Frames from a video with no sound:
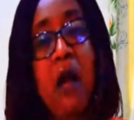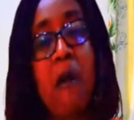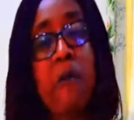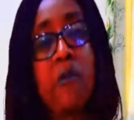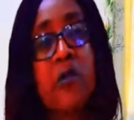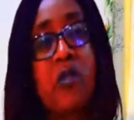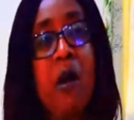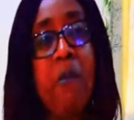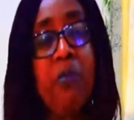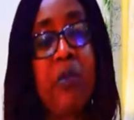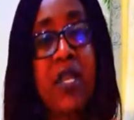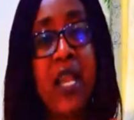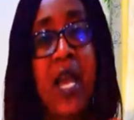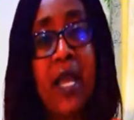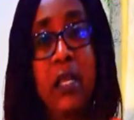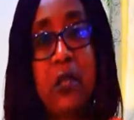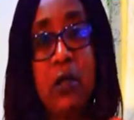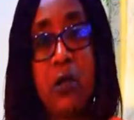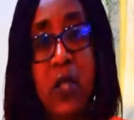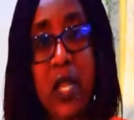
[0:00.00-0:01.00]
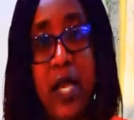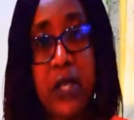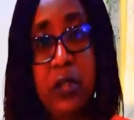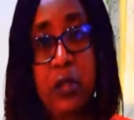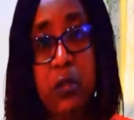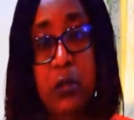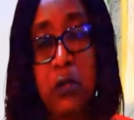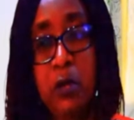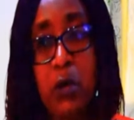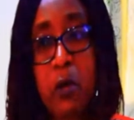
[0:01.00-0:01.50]
Something I need to let
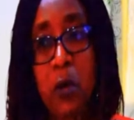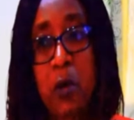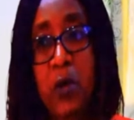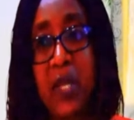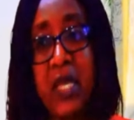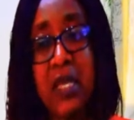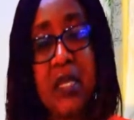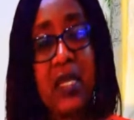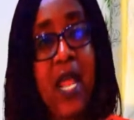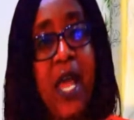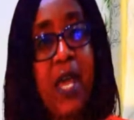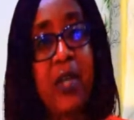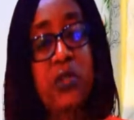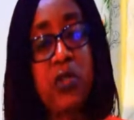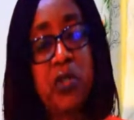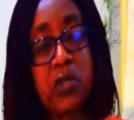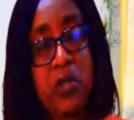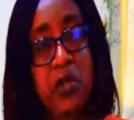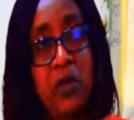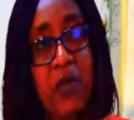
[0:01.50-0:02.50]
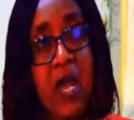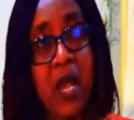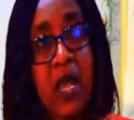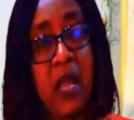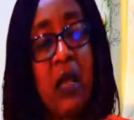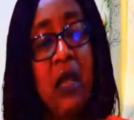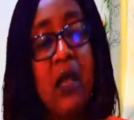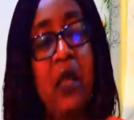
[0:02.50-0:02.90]
you know, in Nigeria,